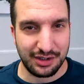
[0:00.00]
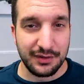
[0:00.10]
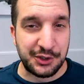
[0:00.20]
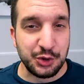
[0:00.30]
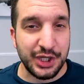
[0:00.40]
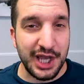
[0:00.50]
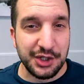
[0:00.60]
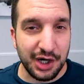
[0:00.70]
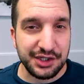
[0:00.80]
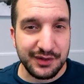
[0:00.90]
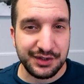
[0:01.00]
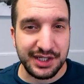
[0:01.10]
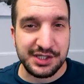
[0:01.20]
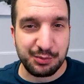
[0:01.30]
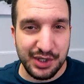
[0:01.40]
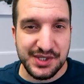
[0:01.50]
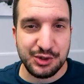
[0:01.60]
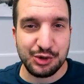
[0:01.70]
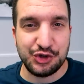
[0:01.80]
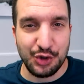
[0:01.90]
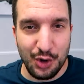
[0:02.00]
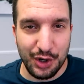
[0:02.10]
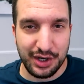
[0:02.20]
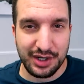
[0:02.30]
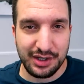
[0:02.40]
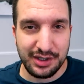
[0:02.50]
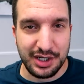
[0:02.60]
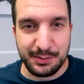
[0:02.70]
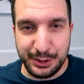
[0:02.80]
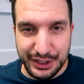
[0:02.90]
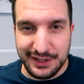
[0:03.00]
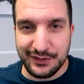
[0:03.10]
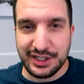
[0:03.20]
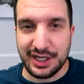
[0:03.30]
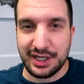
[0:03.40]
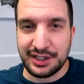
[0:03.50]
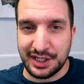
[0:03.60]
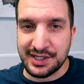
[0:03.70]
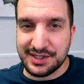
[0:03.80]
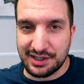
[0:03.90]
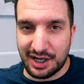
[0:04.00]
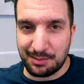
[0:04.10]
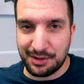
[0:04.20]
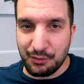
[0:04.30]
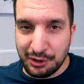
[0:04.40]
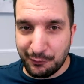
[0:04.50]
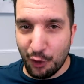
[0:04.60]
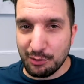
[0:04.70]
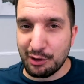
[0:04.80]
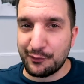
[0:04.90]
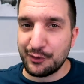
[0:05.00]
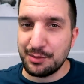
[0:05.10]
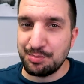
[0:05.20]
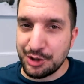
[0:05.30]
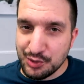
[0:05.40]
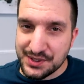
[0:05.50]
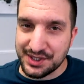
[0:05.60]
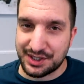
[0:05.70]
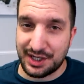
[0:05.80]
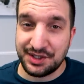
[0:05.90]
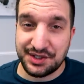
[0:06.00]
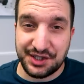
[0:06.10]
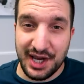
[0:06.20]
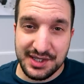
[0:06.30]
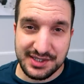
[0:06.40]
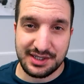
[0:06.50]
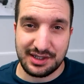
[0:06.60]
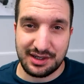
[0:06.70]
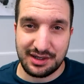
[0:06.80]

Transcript: That you cannot even express your joy in believing in Islam in form of music and dancing,